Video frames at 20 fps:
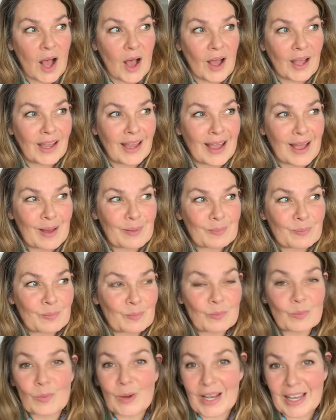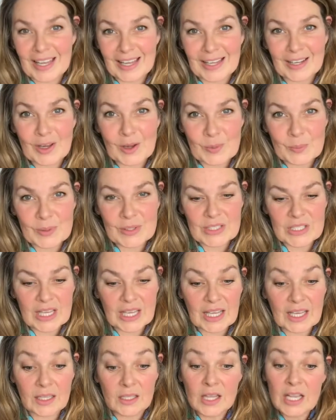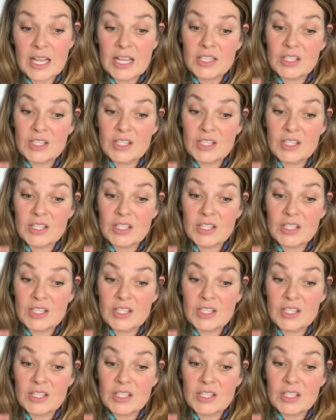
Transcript: I am willing and open to heal.